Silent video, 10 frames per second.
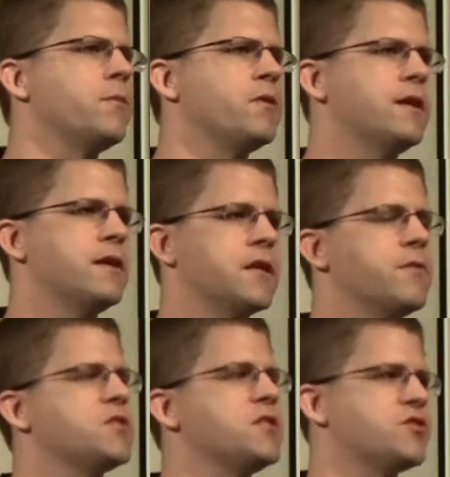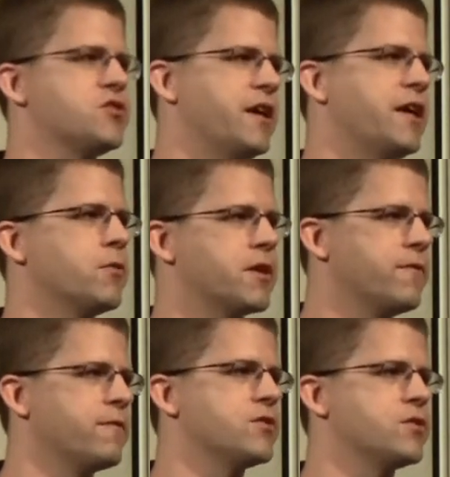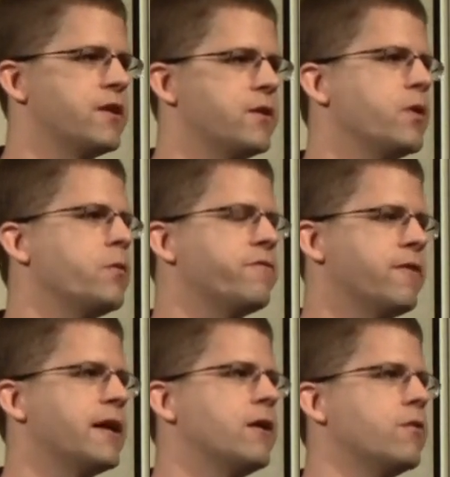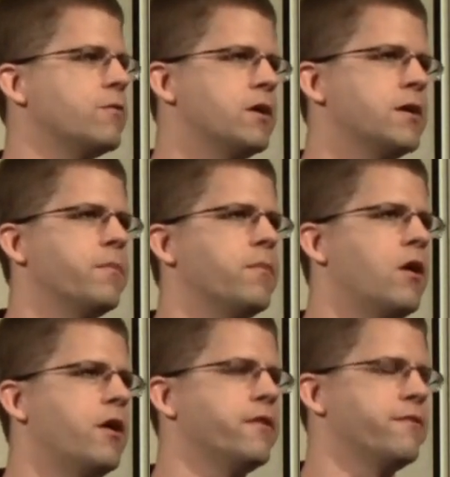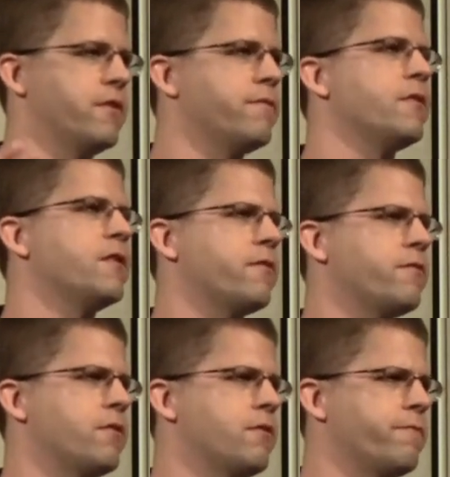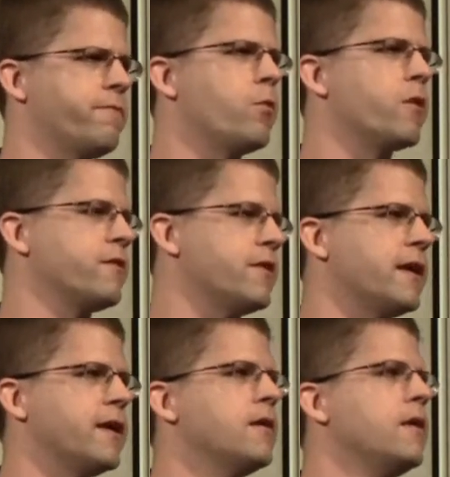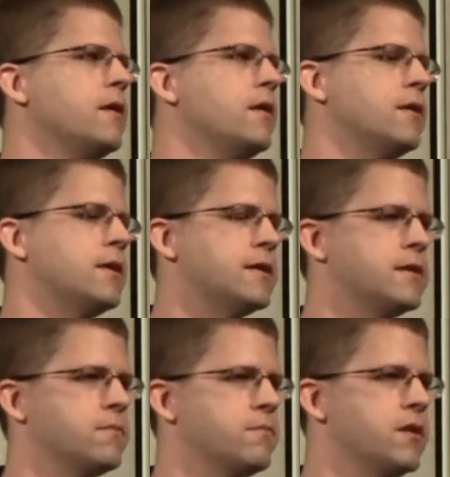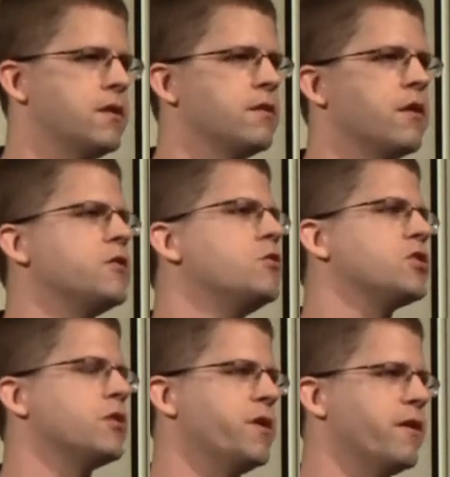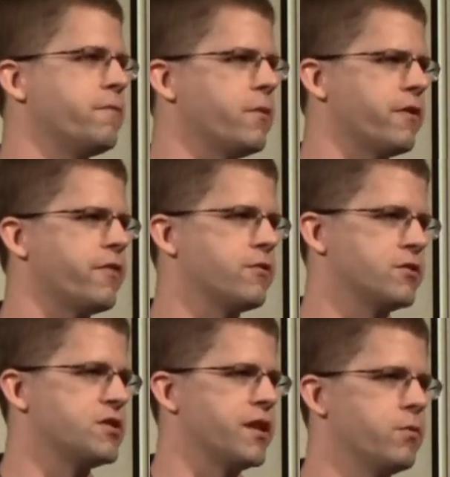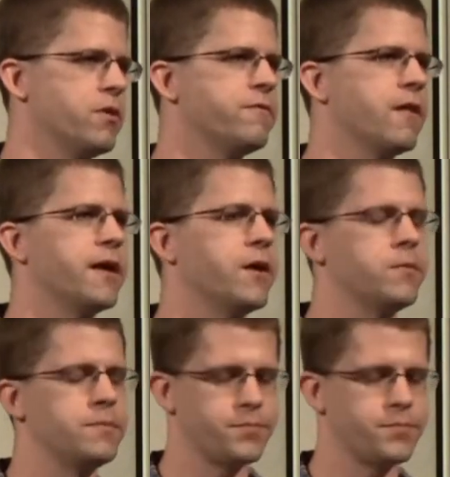would uh, give us an extra day to recover, so then we would fly out um, on the, the, the, fourth day. Uh, the, uh, usually it'd be a, a, Thursday we'd fly out.